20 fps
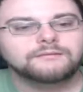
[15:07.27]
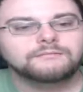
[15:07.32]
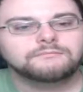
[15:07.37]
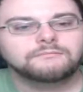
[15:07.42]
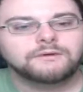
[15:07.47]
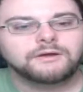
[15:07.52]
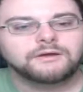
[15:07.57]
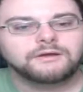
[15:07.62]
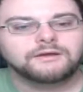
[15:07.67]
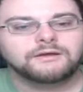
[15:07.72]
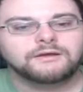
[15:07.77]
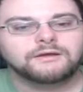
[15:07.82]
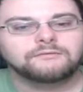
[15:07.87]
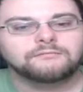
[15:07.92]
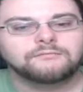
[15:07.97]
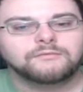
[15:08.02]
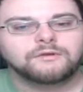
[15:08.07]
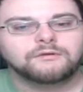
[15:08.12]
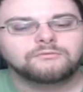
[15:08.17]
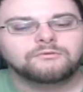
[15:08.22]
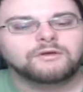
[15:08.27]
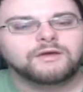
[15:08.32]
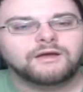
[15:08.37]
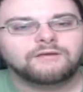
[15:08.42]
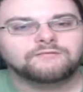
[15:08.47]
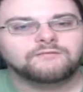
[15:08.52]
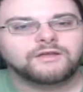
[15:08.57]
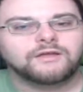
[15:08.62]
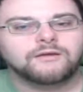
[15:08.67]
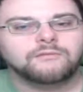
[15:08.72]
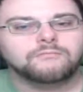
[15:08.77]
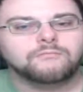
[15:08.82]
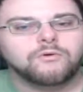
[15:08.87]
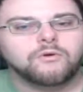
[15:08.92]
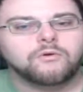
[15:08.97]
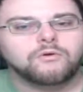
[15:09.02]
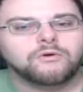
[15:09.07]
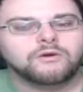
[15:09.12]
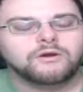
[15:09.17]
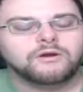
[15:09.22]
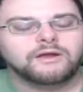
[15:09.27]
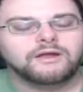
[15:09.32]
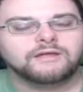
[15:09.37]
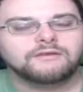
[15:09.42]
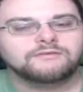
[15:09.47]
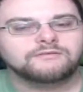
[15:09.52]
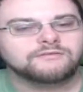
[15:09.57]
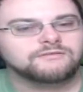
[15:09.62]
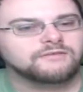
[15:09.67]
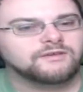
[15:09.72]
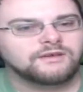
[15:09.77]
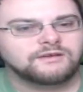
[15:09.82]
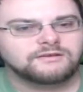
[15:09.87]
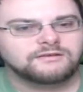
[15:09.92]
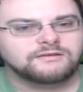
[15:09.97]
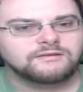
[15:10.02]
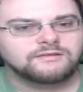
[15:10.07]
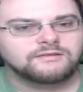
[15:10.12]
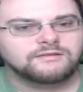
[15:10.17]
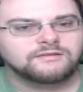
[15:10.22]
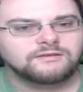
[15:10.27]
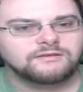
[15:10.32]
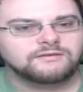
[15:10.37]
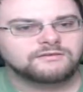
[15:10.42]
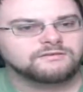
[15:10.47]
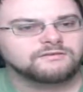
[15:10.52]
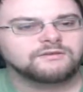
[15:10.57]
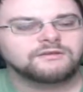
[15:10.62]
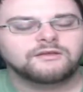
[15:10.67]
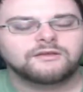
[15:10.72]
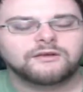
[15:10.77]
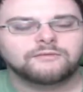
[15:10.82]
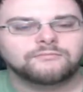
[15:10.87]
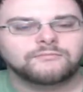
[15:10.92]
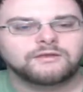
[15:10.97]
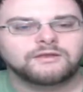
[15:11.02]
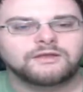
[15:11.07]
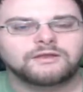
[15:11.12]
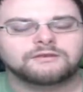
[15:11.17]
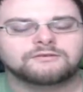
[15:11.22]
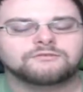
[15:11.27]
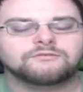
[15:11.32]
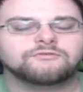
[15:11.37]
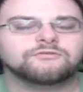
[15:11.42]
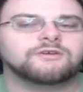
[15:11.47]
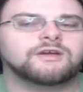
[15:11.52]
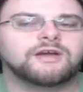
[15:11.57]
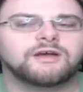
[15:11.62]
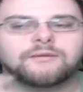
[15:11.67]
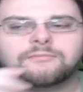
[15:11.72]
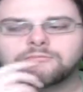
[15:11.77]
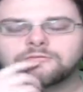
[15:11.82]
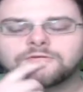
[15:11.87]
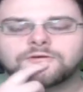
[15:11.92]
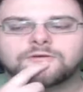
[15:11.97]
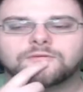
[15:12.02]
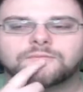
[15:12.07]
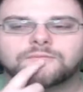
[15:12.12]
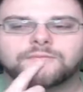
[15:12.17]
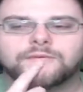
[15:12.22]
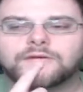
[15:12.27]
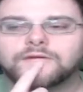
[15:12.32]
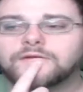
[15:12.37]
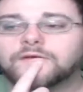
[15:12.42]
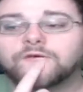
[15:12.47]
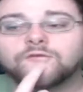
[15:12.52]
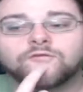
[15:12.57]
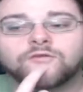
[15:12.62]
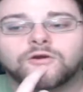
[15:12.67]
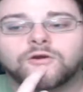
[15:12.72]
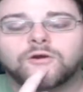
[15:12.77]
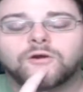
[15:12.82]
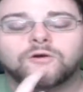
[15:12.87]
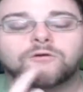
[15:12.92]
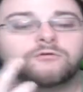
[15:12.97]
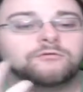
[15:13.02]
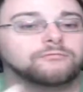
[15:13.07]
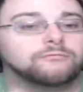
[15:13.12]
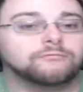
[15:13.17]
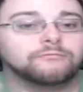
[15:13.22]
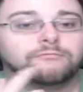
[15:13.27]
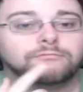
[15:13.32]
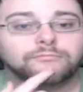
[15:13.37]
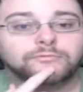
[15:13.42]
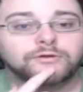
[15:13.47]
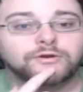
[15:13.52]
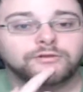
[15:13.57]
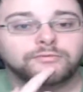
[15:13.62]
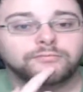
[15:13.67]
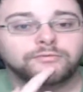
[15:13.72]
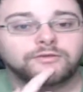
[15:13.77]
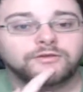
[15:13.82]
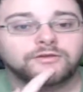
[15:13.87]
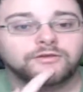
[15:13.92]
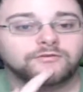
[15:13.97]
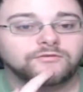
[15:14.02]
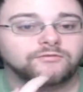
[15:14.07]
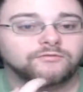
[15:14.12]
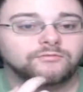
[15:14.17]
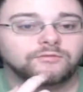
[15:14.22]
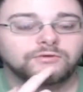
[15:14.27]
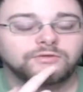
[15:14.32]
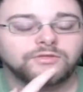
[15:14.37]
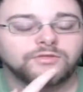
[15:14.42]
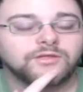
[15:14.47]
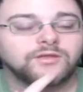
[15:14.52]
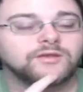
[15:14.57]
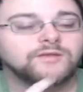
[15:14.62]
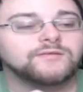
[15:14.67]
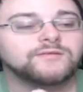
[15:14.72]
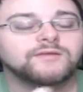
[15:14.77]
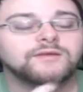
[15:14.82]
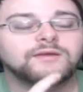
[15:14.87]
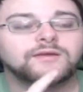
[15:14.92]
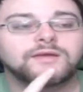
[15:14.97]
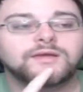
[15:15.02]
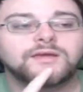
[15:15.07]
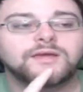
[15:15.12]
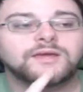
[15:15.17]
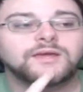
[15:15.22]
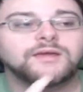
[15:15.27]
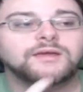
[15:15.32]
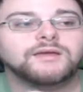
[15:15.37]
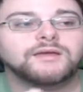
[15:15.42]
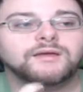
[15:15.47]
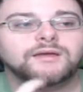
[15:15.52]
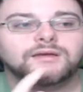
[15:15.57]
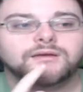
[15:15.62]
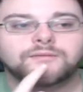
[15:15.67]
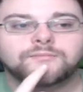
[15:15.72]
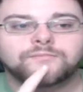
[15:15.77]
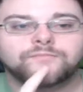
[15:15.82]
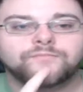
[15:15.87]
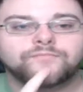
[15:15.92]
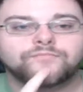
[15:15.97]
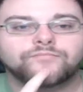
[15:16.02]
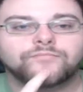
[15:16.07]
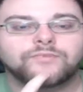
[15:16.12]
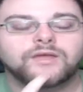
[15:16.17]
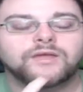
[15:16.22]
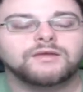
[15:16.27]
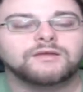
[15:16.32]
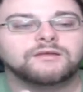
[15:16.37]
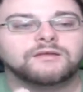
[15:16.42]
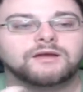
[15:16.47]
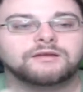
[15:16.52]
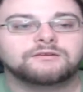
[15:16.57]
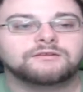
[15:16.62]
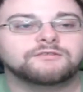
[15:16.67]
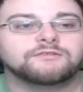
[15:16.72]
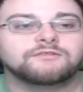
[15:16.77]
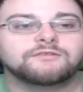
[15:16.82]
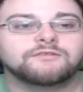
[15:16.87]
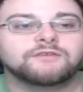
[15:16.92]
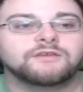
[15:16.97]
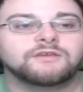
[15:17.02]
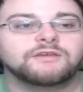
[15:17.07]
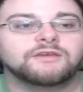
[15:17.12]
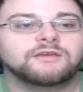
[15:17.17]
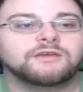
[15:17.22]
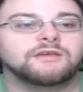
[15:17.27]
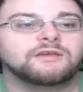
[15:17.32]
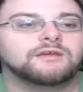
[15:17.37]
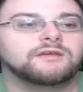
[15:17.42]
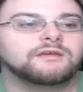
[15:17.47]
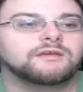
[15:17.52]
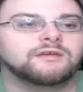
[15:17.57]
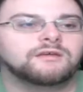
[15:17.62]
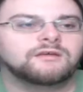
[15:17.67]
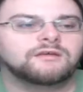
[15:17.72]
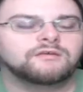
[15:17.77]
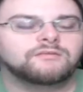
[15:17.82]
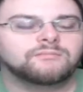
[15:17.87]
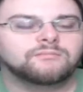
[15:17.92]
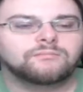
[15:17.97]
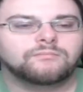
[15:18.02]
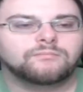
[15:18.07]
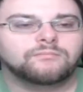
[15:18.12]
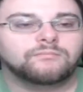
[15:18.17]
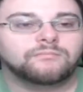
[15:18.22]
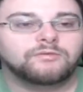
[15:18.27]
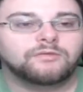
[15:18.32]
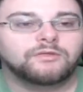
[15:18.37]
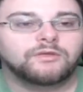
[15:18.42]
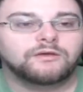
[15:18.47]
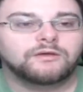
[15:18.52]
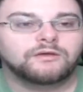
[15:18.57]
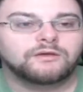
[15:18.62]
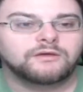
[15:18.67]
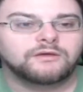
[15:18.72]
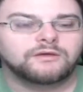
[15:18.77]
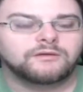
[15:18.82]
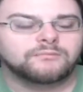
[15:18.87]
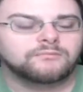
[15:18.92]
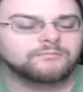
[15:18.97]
but uh, we'll have to get more insight to this come the next chapter. But overall, pretty pleased with it. Um, got to see the